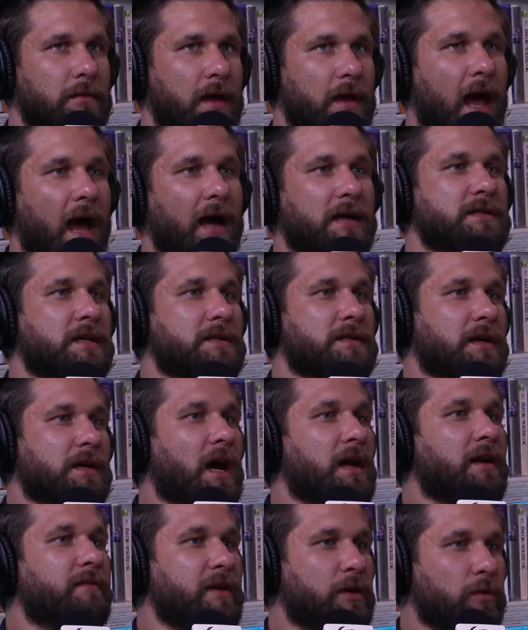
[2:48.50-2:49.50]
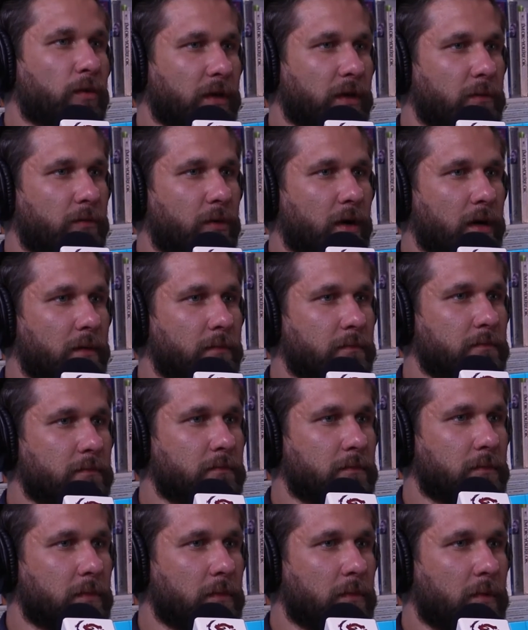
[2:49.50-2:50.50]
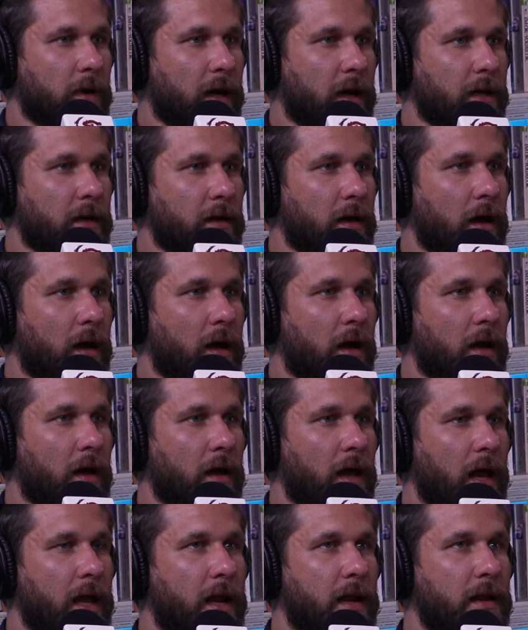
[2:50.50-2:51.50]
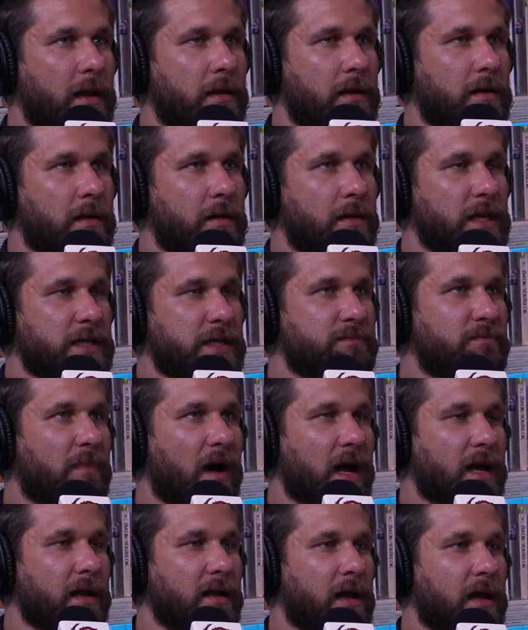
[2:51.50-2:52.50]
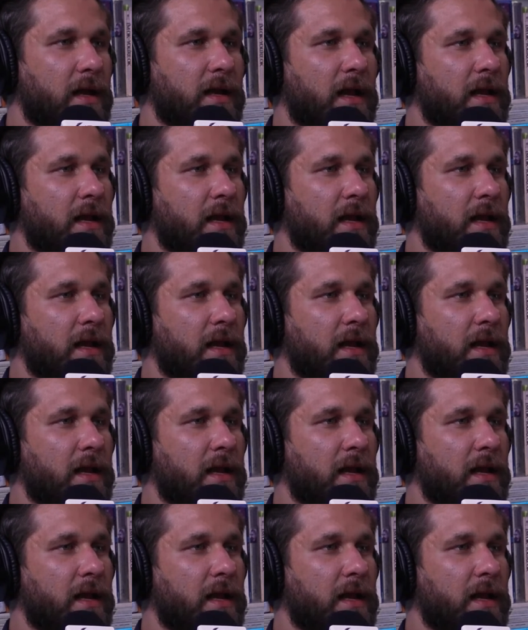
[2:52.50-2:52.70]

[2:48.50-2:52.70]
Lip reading: access a kind of equilibrium, right? And this might,